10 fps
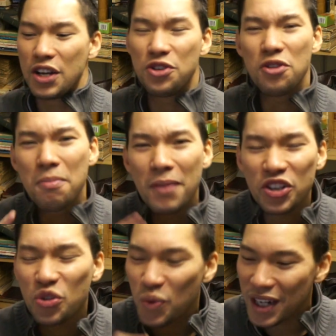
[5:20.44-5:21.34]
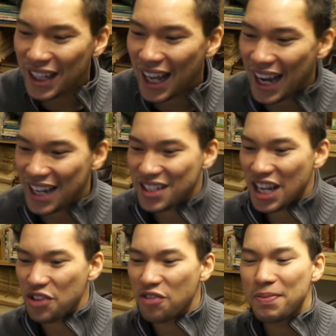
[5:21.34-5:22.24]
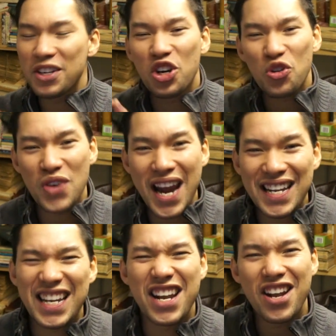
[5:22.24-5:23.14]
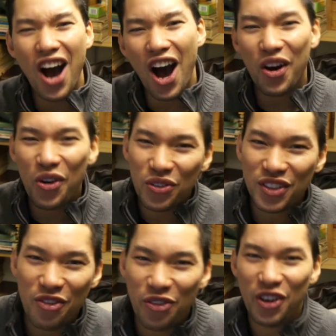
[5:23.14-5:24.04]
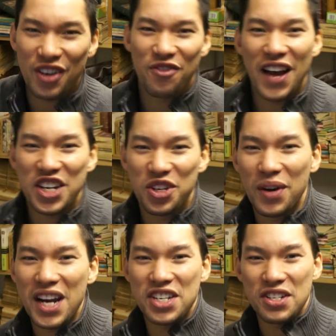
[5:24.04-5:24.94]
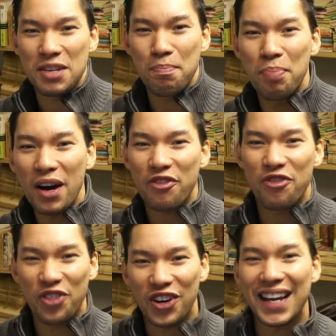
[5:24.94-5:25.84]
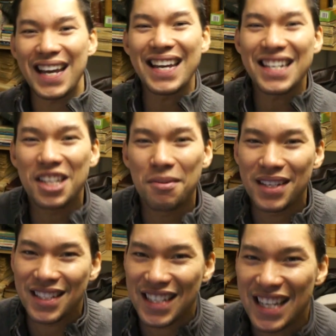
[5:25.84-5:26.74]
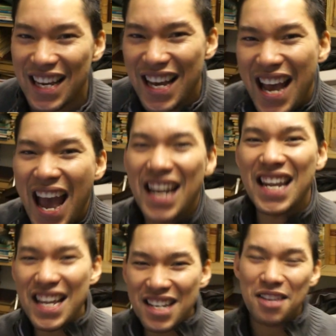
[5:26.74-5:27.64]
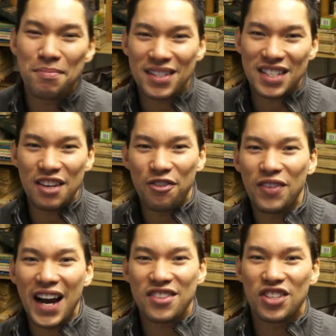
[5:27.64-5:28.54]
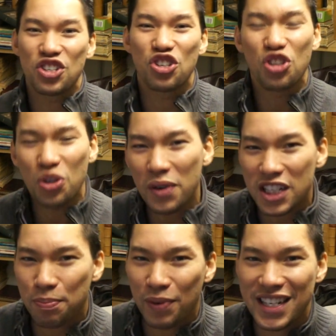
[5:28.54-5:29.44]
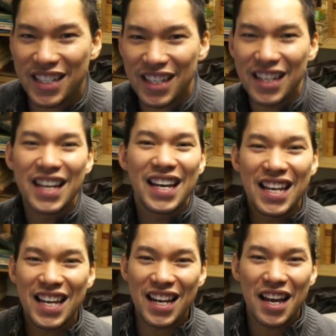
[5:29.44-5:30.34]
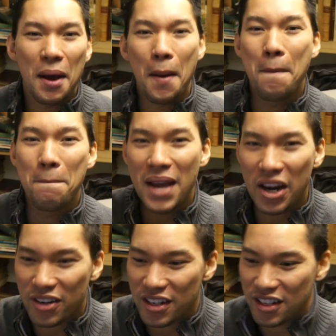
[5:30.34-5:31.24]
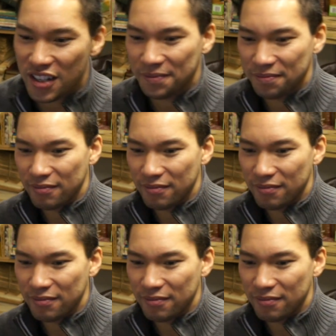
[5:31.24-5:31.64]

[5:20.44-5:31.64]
You must realize that you've been created not only for infatuations, but for intimacy. And intimacy finds its true expression in marriage.